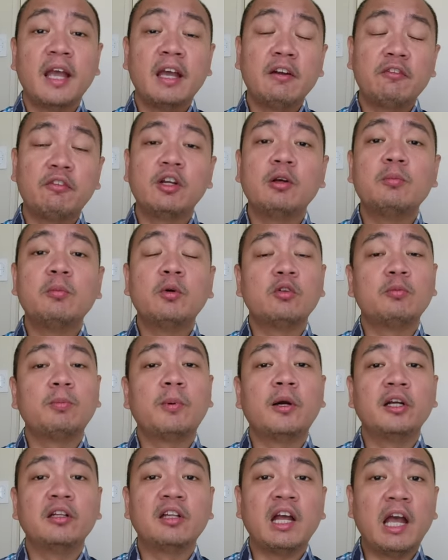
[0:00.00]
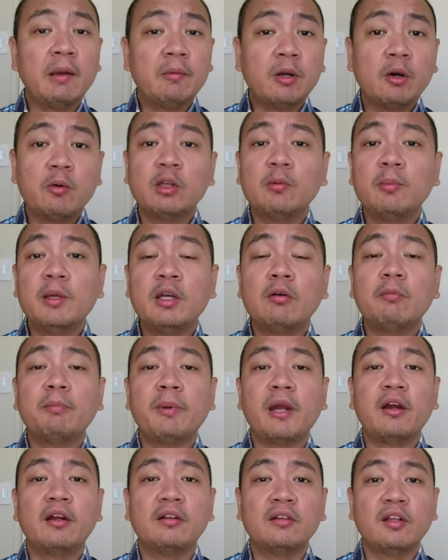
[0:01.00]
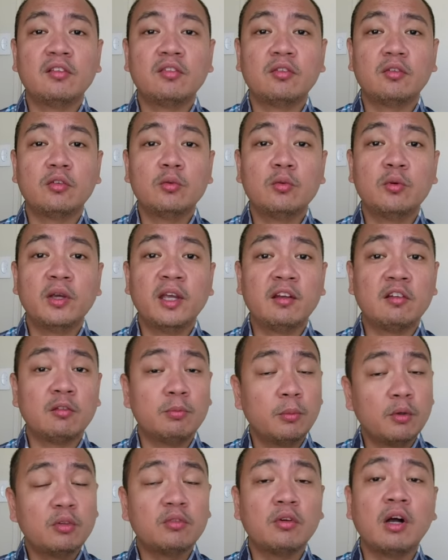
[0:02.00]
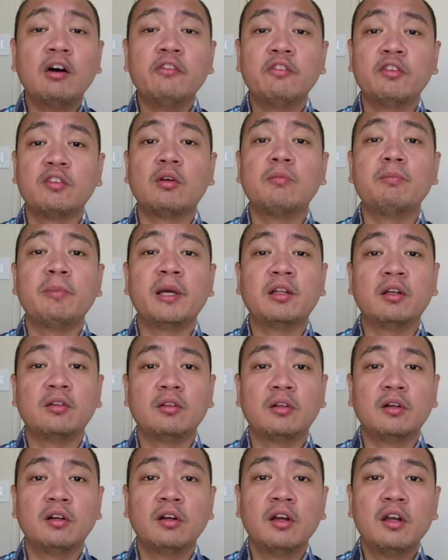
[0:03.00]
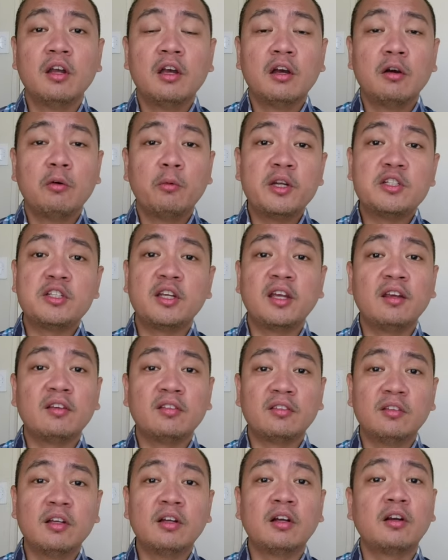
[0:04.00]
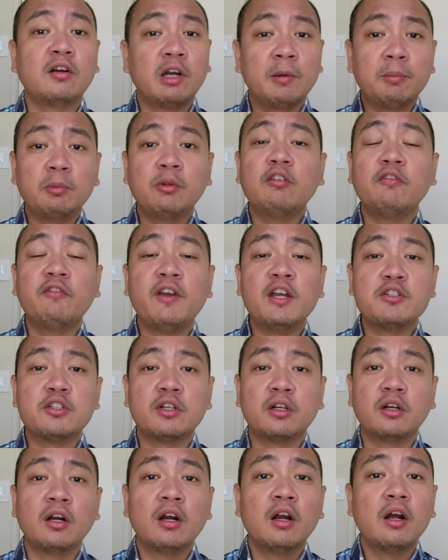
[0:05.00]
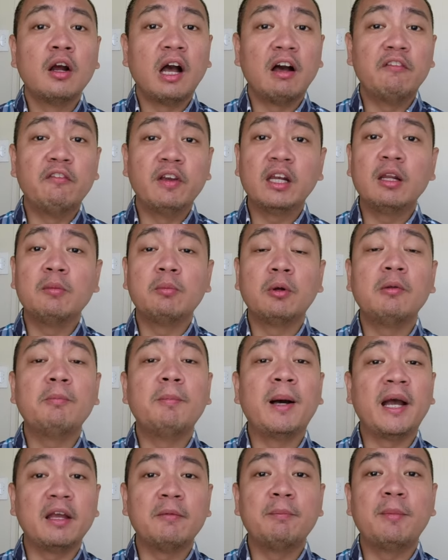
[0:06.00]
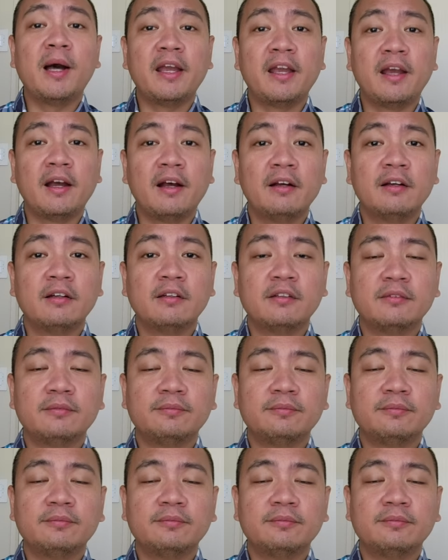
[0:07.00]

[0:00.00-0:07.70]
and for the most part, I'm going to be comparing this to its most obvious competitor, which is the crypto feature available by Amaya.